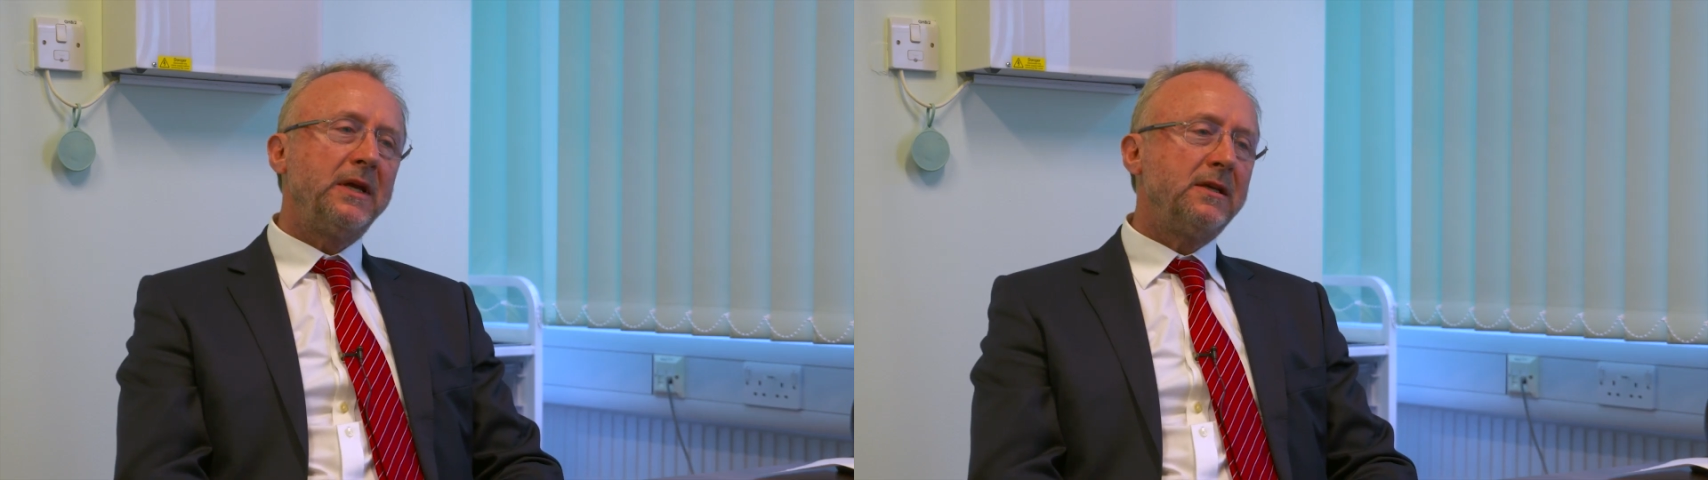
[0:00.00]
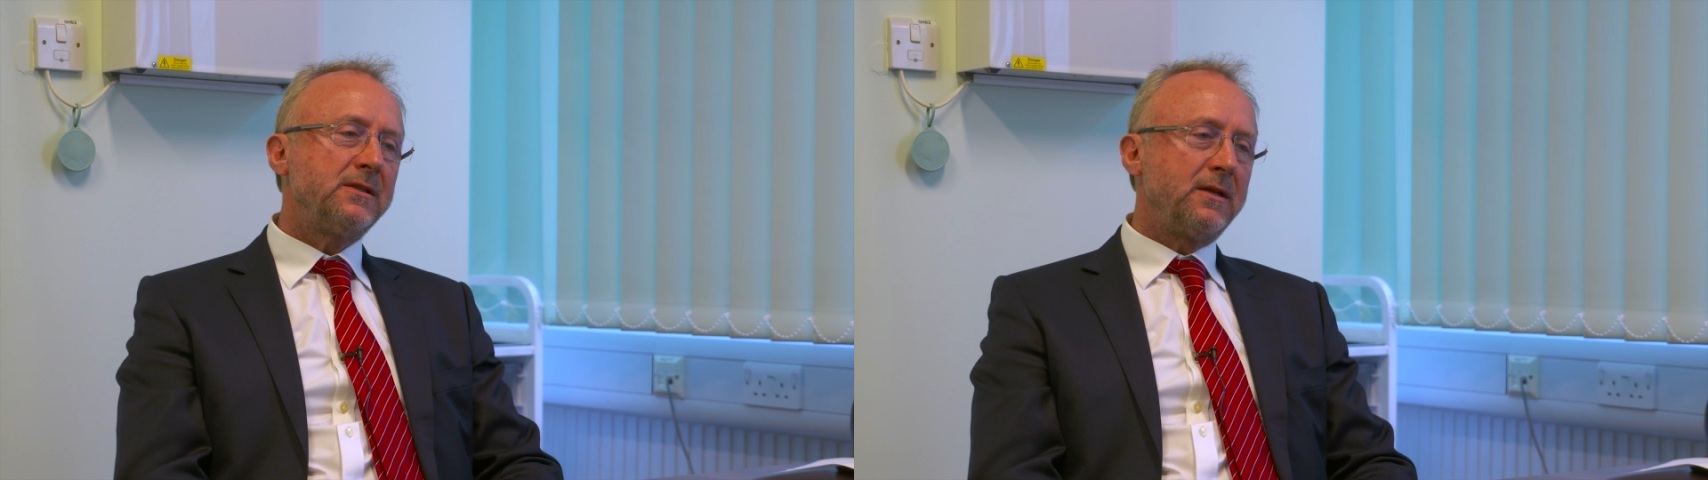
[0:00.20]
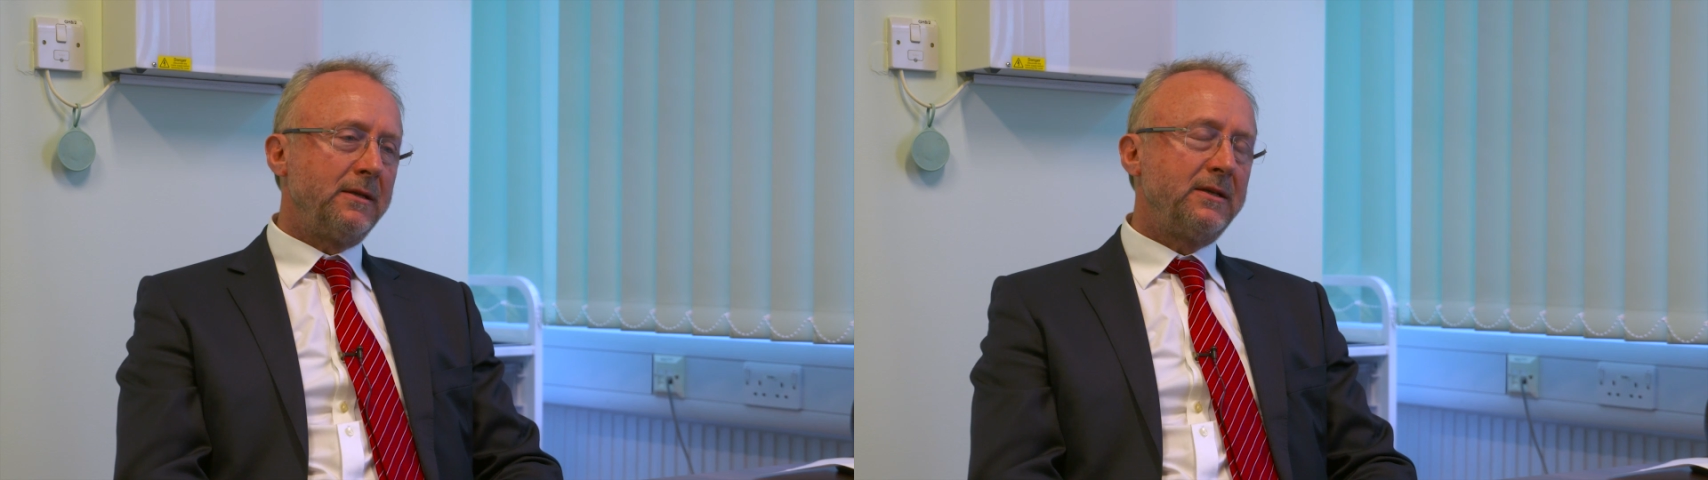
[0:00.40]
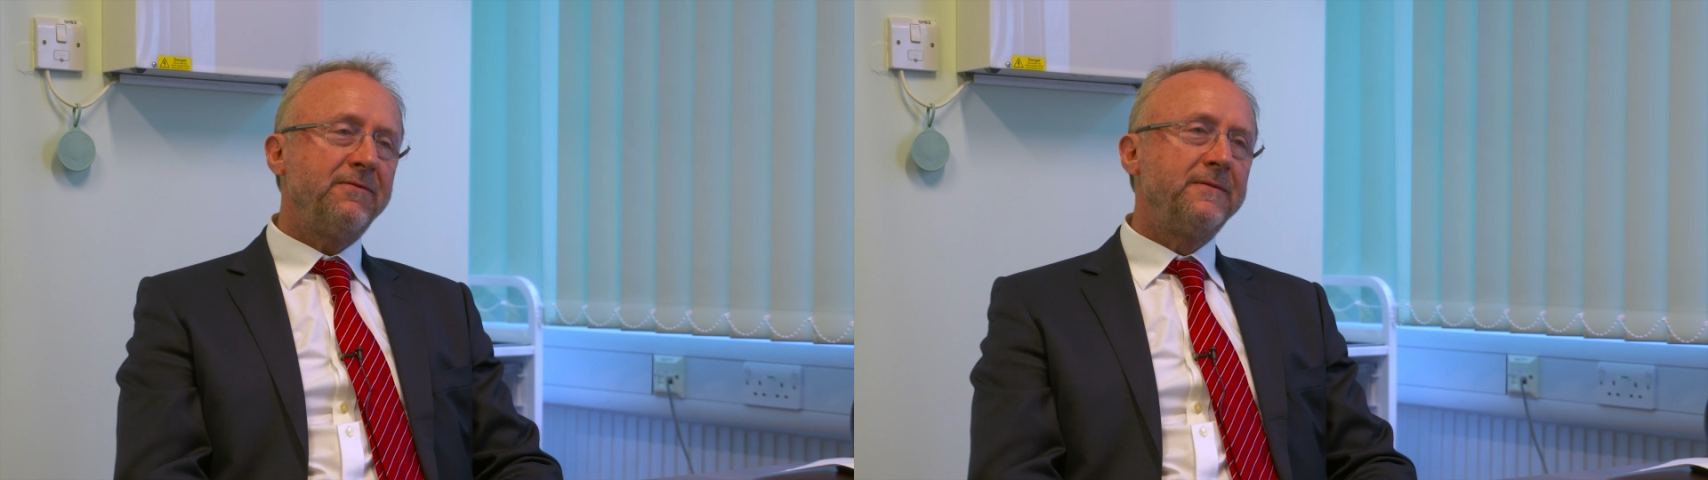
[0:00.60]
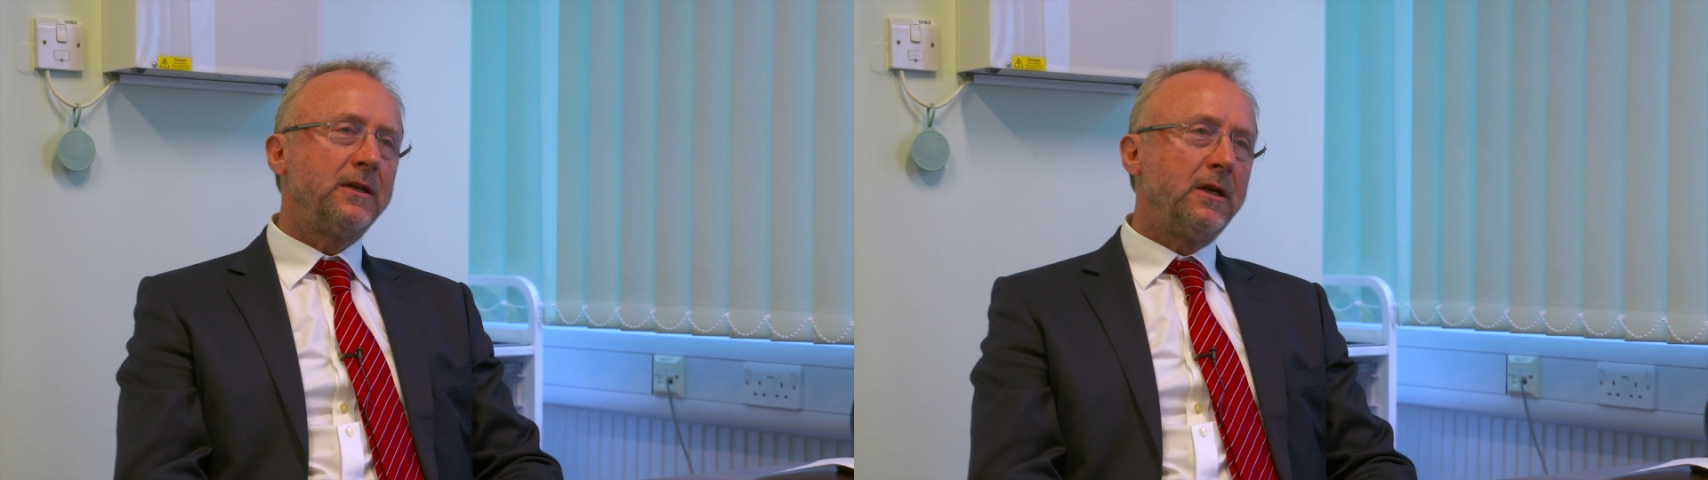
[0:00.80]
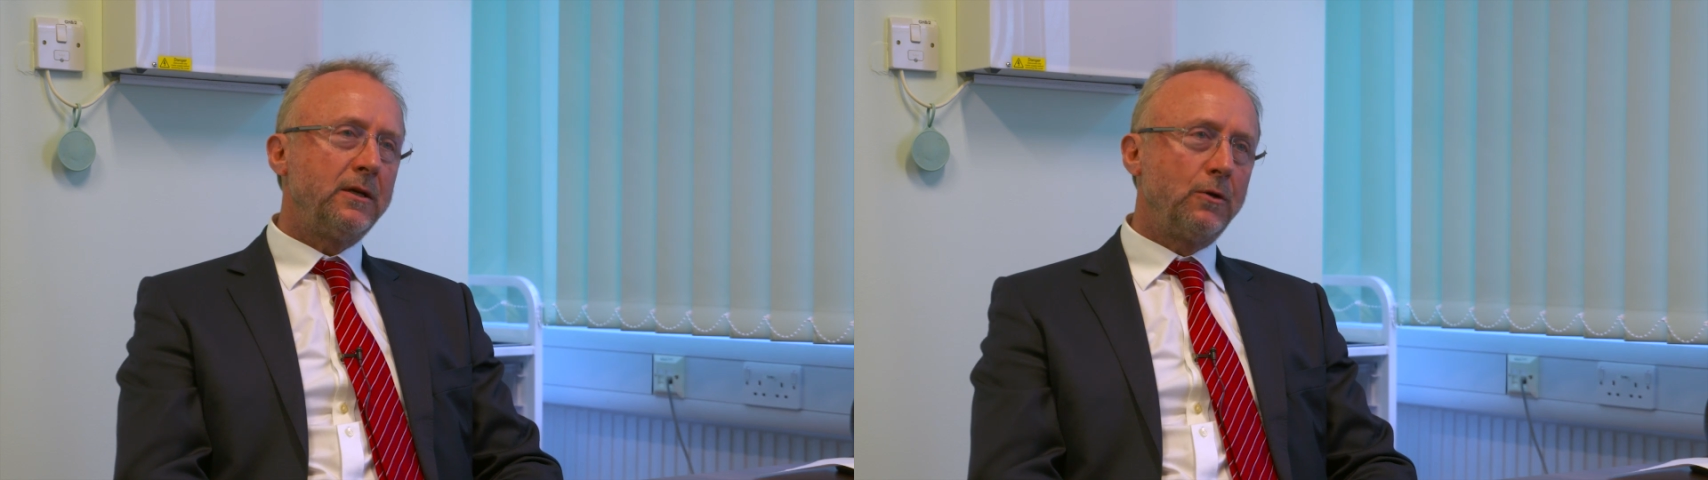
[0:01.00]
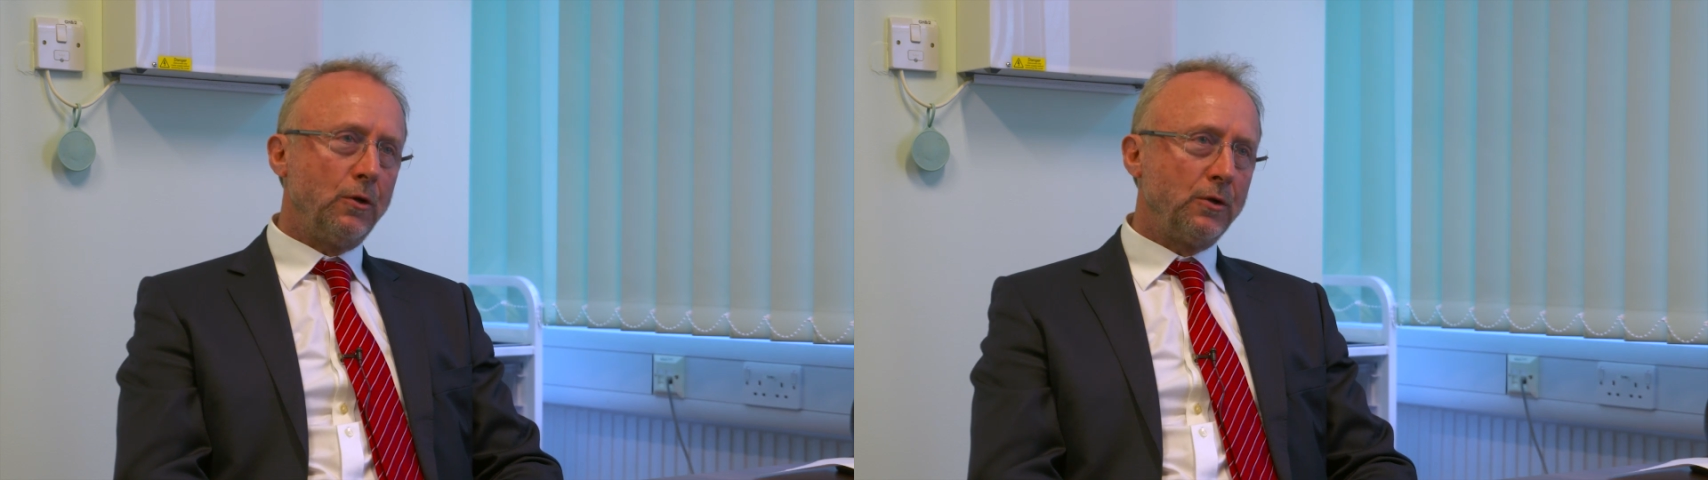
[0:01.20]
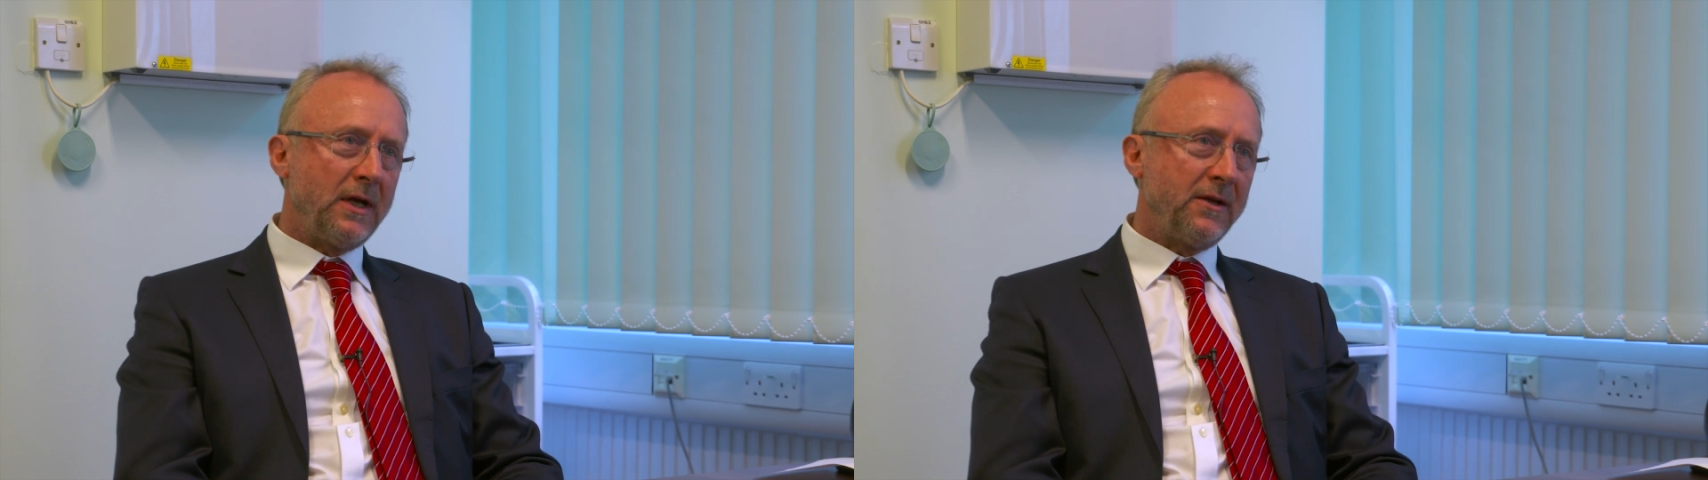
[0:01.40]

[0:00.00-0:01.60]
is definitely good.